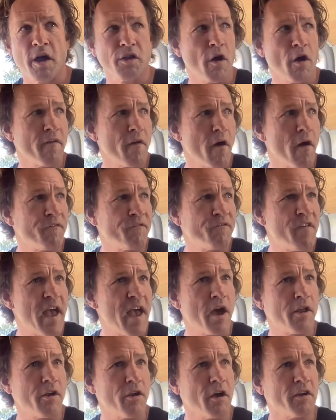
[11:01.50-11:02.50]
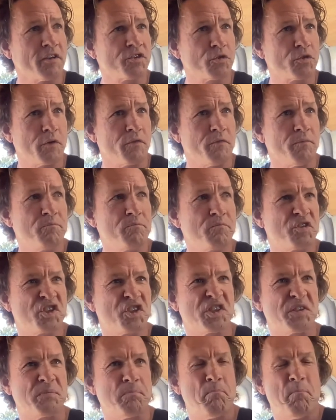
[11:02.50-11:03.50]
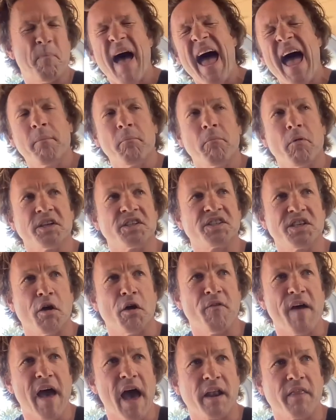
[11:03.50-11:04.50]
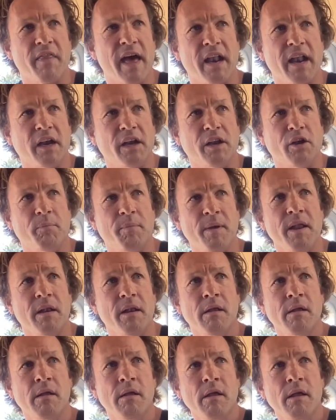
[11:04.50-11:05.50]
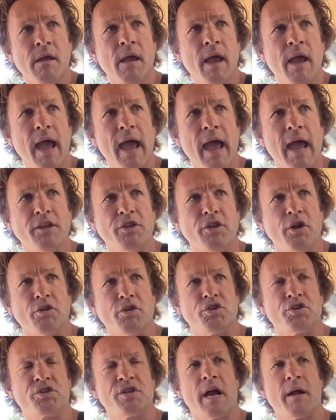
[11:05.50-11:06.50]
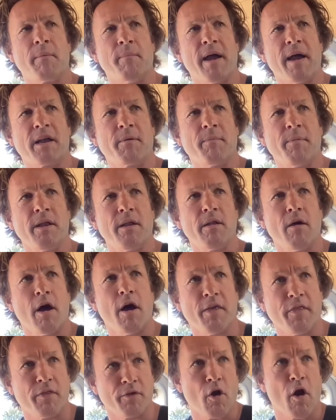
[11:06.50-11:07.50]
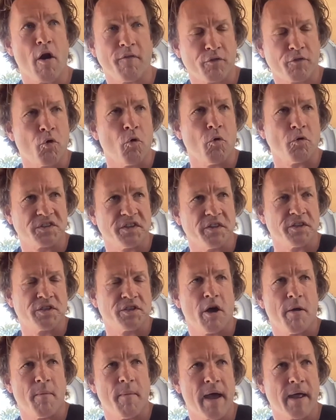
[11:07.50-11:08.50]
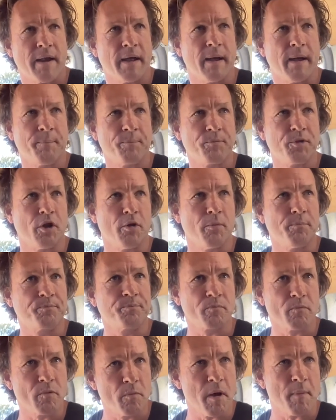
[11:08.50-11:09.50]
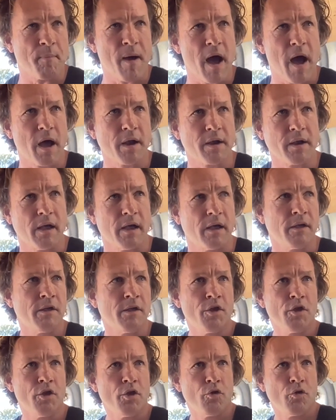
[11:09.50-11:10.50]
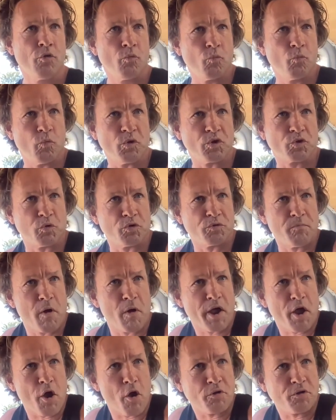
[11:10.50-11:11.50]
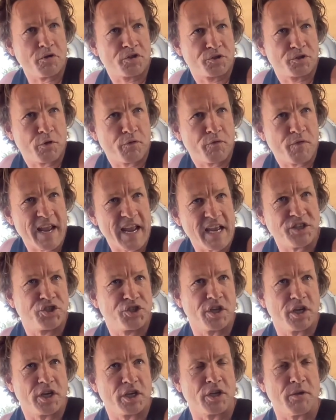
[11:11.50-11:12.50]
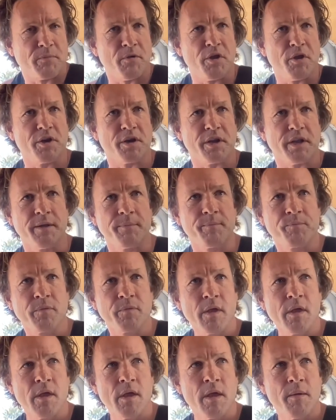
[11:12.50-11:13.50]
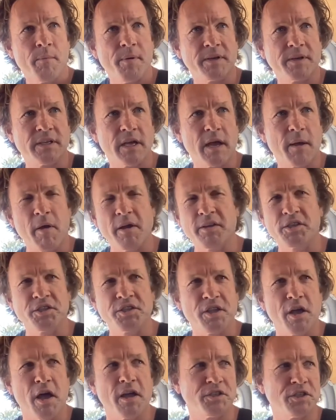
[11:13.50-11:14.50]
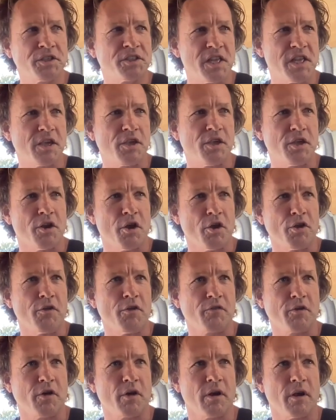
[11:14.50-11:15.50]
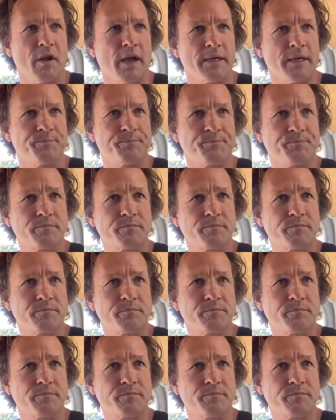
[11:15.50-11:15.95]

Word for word: I, I, found I sort of spat myself out of that a mm. little bit, and you know just hung back a bit. I, of course at the time had a you know my partner, which was my own sort of insular community, but um, I just I just think you know you've got to like